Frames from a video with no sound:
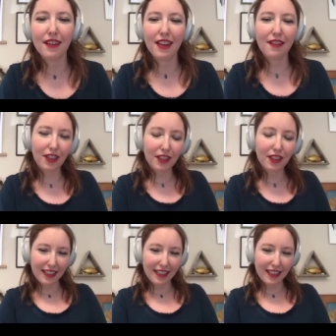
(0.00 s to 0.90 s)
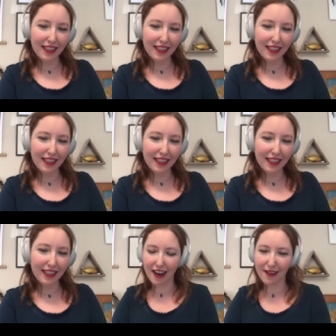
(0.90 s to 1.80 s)
if you'd like to discuss
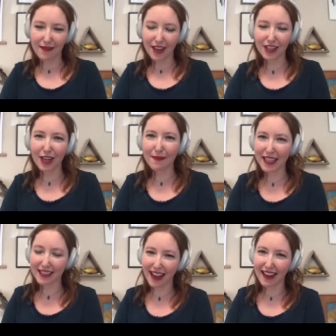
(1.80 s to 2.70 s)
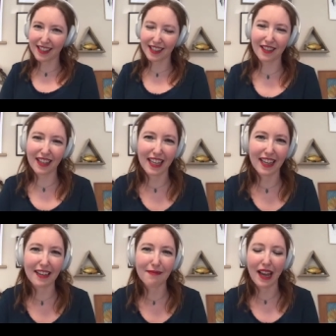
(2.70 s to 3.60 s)
further. I'll share my slides so you can
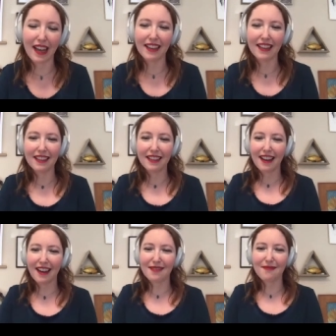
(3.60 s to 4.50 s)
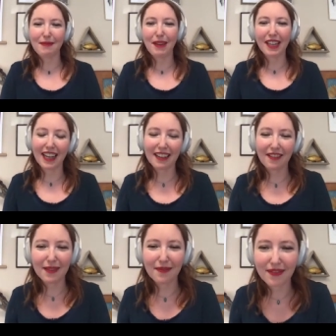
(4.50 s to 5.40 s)
hear my, my mic check
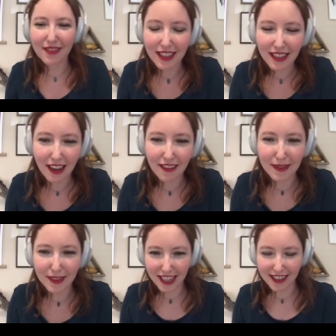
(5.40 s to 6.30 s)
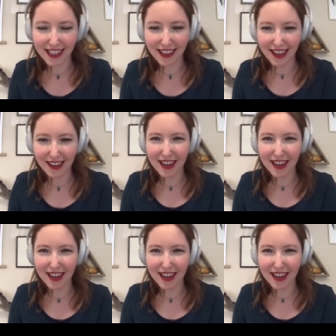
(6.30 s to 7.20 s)
from however many years ago that
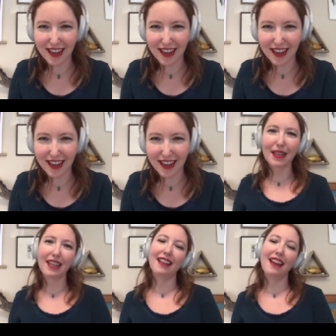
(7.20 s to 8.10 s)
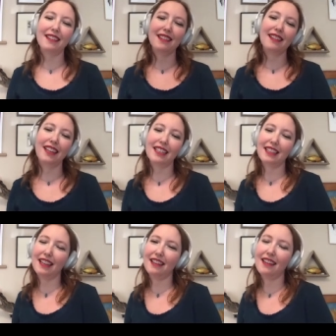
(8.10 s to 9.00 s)
was, and happy to connect on
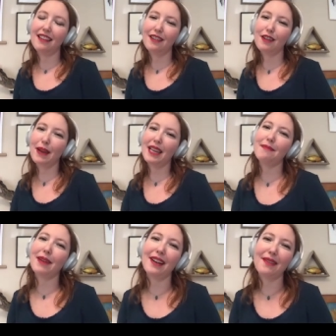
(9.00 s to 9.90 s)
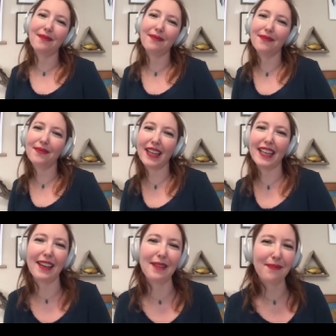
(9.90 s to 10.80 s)
LinkedIn or by email.
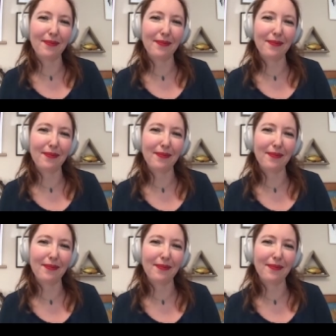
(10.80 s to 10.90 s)
Thank you.